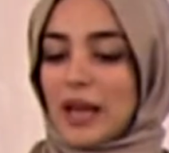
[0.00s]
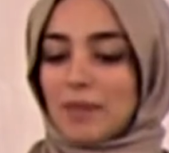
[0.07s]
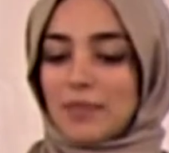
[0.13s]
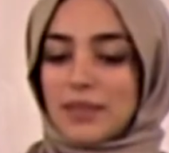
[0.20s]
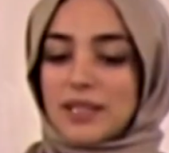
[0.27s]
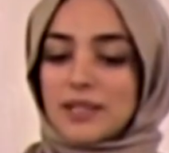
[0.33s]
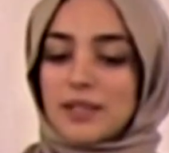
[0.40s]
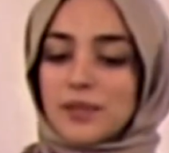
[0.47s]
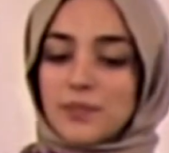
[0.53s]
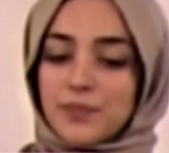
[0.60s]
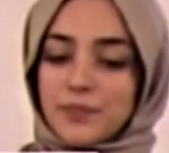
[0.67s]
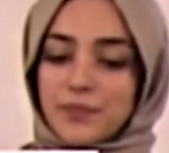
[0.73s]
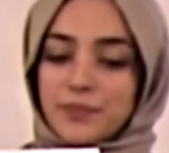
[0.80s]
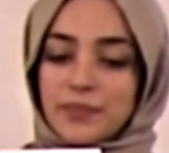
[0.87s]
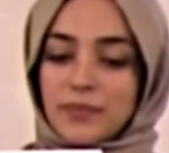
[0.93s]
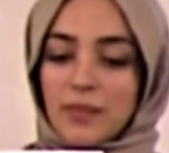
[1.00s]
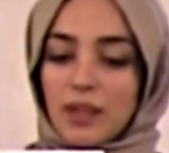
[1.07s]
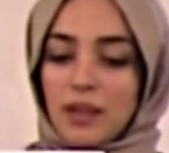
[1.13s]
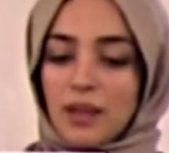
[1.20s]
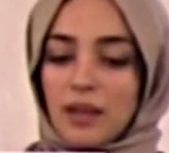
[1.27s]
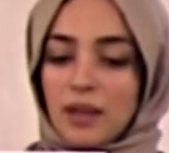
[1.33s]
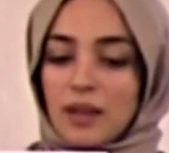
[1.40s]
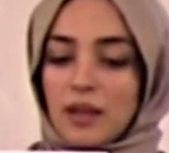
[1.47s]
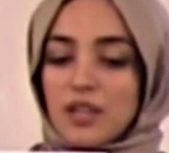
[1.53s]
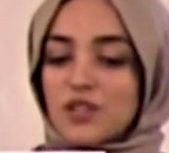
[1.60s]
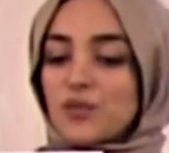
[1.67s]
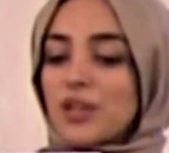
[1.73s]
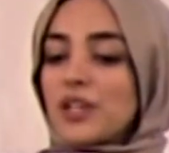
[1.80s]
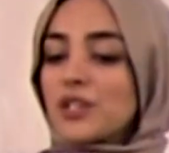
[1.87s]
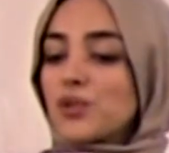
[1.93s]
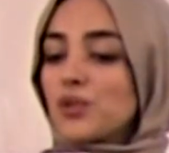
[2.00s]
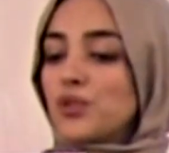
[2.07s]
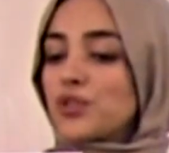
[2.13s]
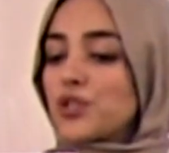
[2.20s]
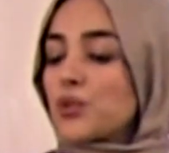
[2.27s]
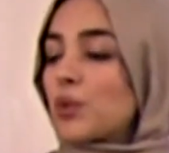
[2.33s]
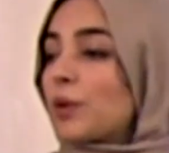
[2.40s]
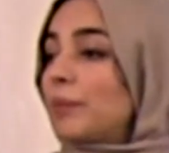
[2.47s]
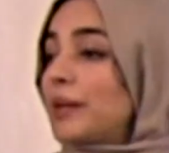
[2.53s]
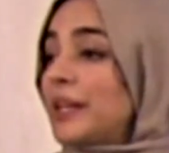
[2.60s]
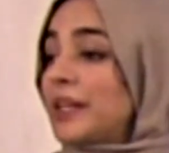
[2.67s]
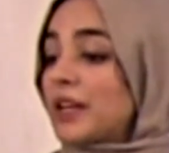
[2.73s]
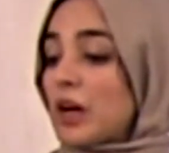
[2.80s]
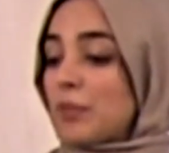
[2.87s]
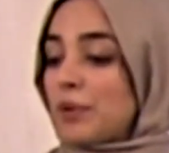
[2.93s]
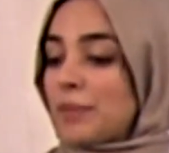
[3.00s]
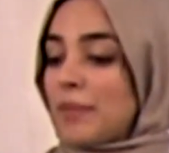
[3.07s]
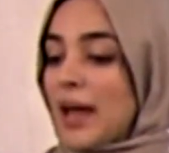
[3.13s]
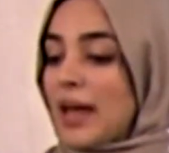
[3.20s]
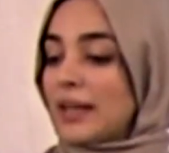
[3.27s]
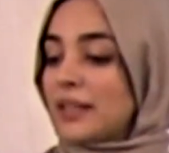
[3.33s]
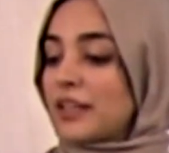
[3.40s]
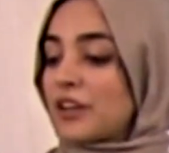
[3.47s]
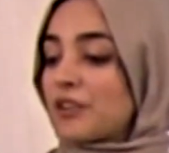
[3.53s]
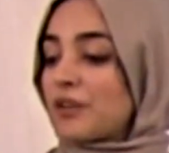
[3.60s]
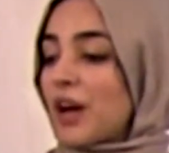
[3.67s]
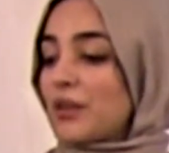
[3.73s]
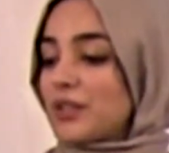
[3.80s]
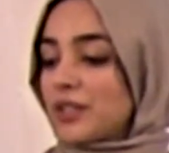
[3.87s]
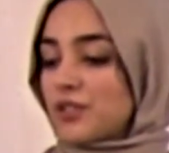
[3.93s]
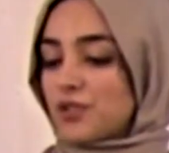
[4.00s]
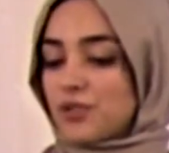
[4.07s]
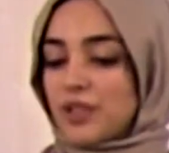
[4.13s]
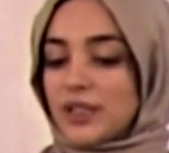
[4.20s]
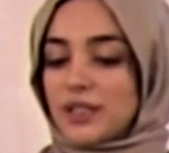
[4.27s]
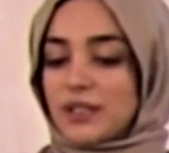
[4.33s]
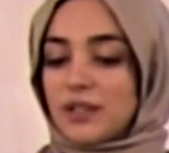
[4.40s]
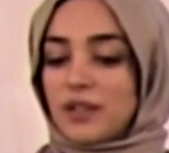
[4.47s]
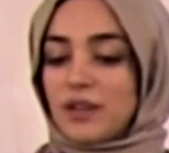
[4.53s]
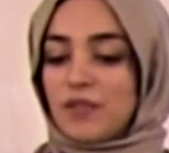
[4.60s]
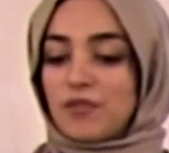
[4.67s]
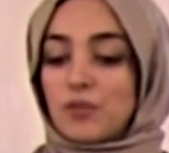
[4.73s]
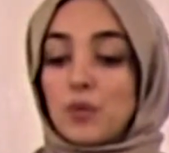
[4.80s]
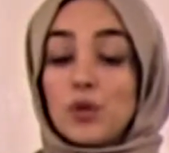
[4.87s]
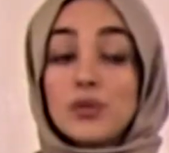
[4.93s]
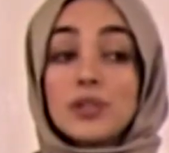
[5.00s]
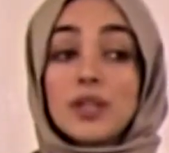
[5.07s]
Nablus. Israeli soldiers were beating up a man in a crowded street. From all